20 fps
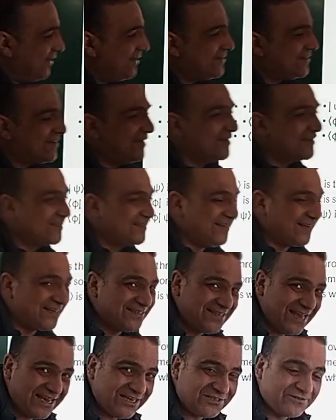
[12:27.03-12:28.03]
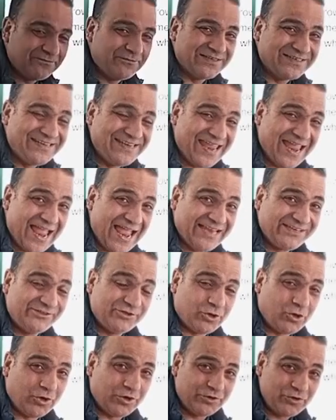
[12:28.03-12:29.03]
is a successful catch
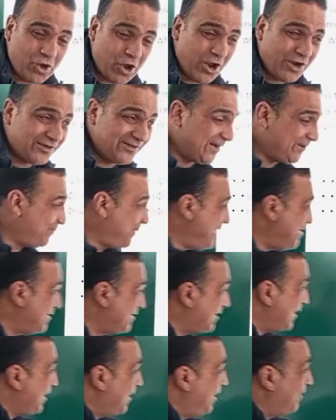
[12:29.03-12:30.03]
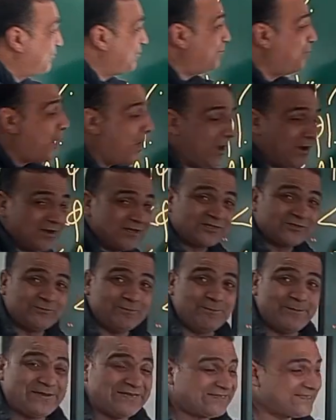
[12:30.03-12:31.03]
or not. That means if the ball is
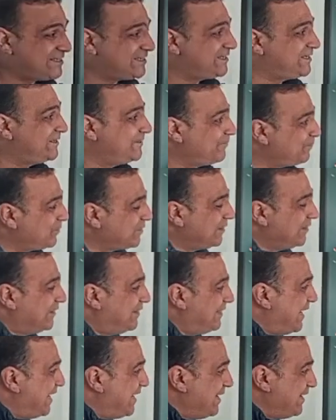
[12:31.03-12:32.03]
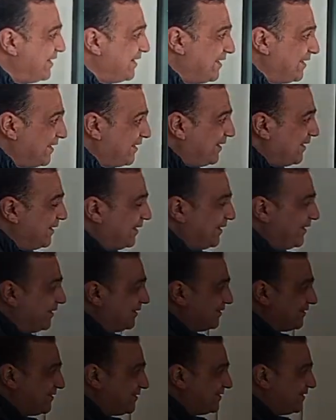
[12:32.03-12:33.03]
missed, then
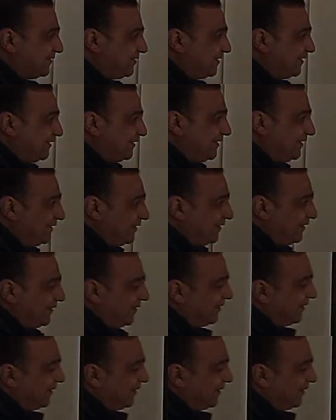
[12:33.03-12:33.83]
certainly